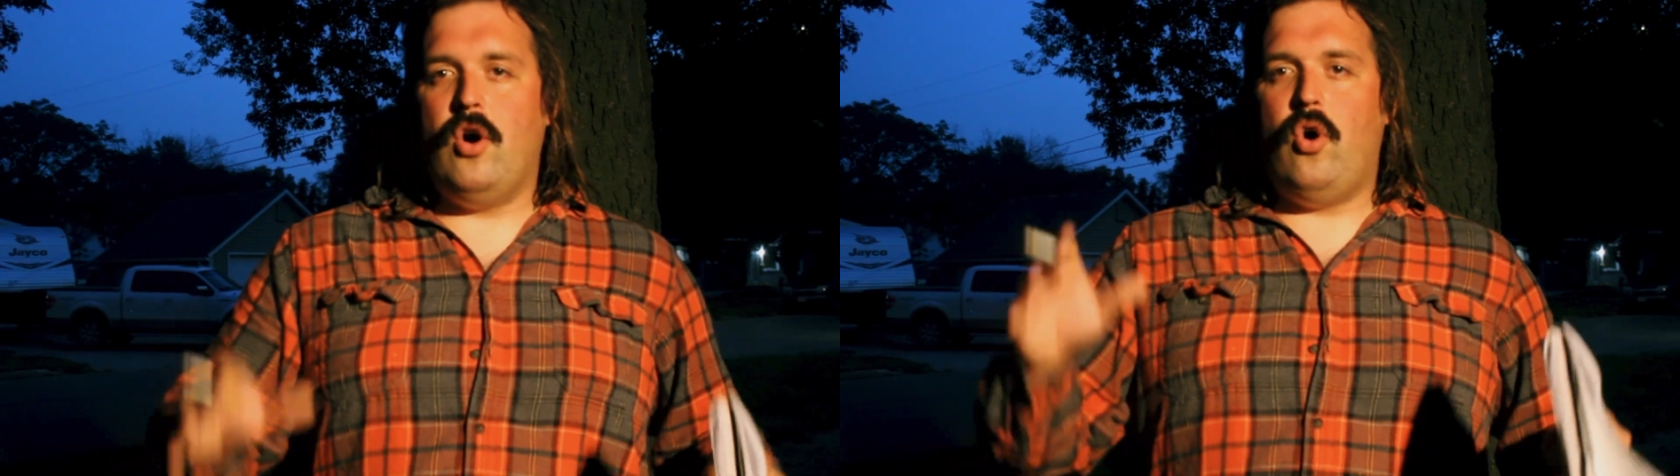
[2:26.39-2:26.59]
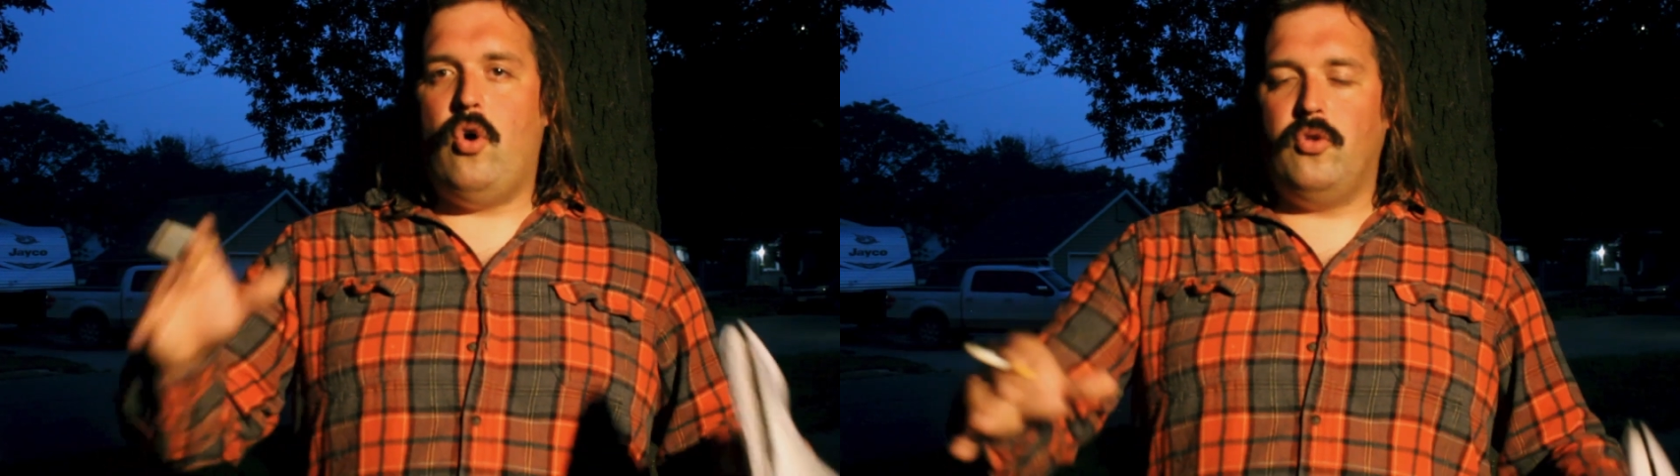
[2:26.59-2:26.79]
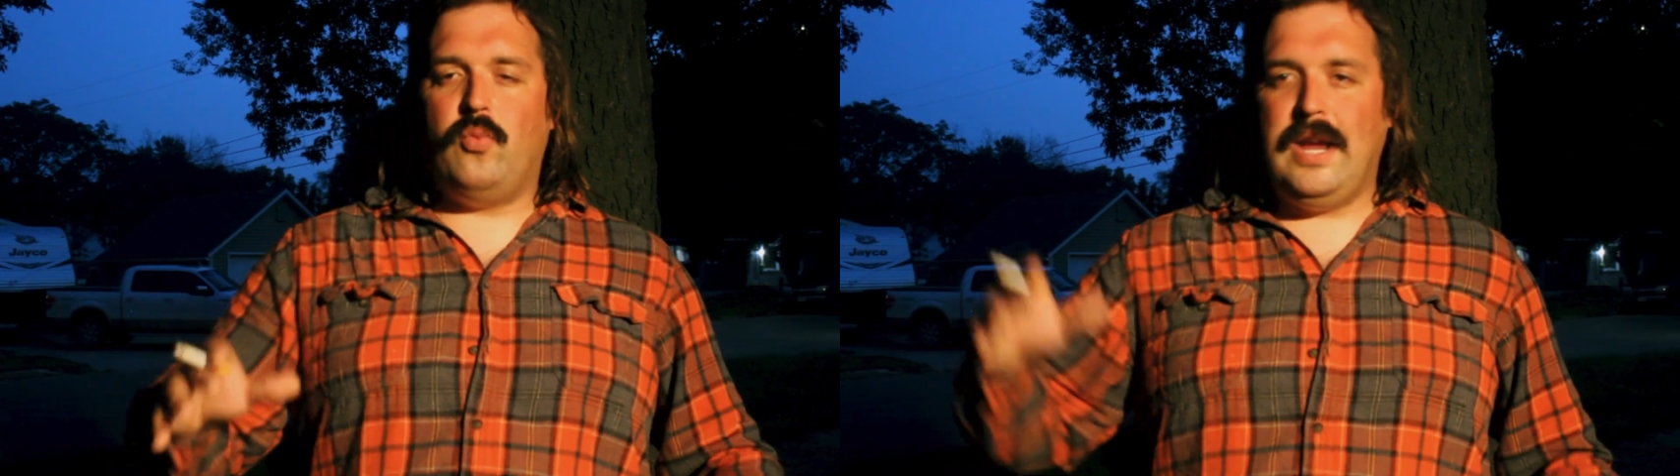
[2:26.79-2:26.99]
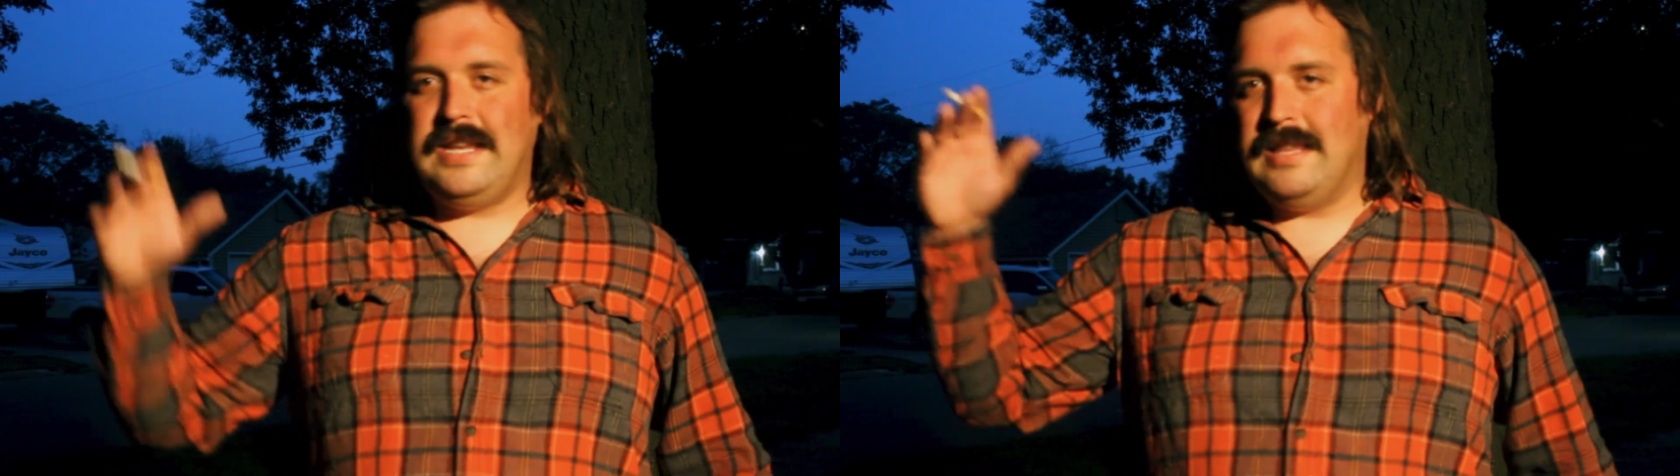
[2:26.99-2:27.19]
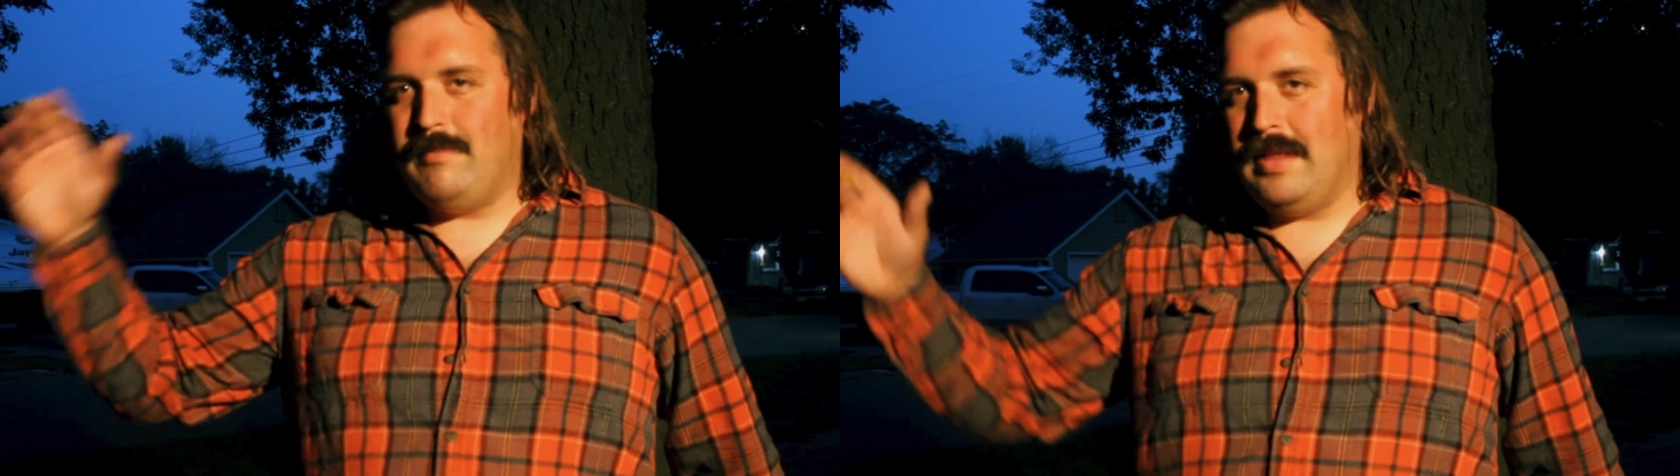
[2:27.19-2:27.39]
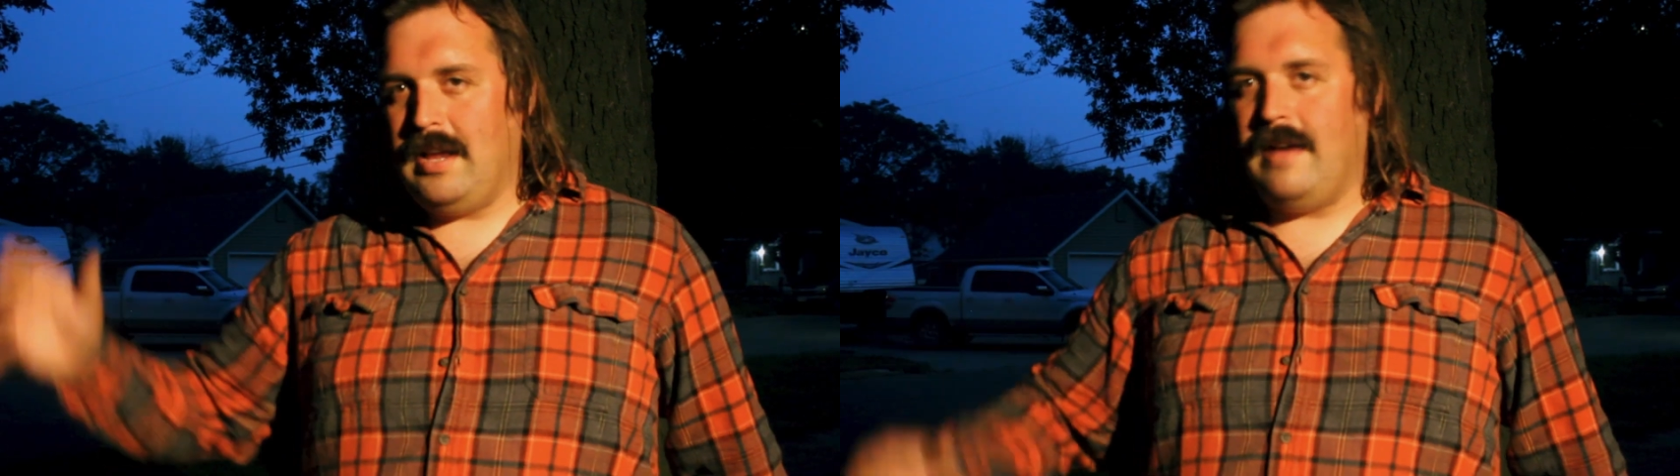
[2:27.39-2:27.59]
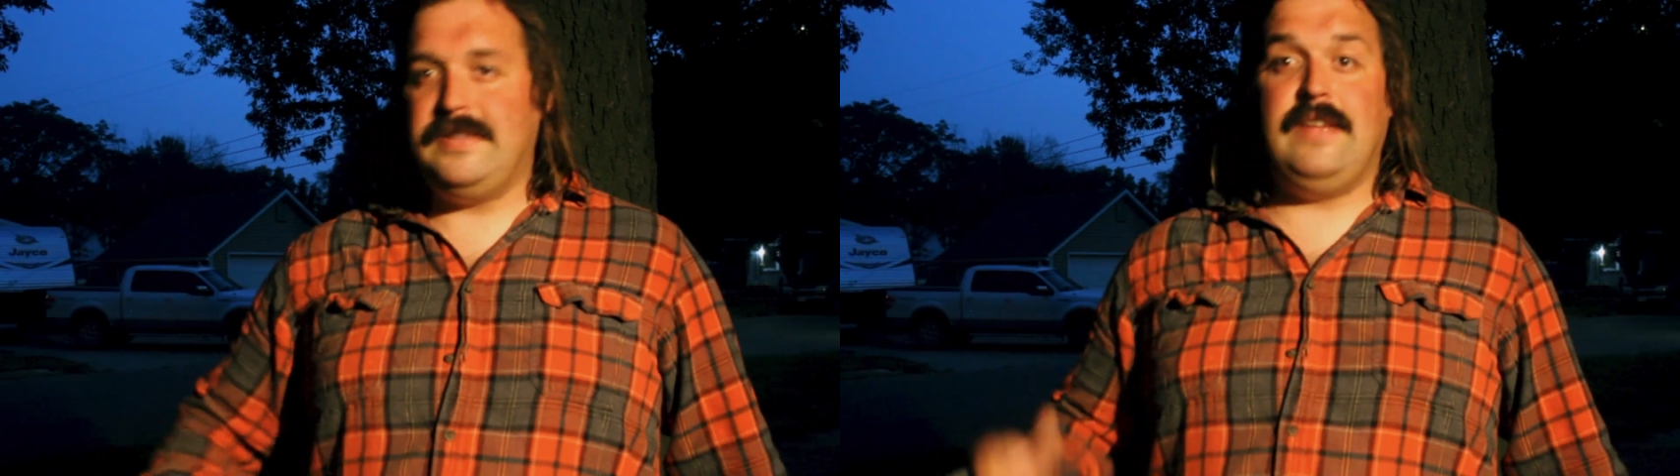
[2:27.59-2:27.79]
all the way to the playoffs,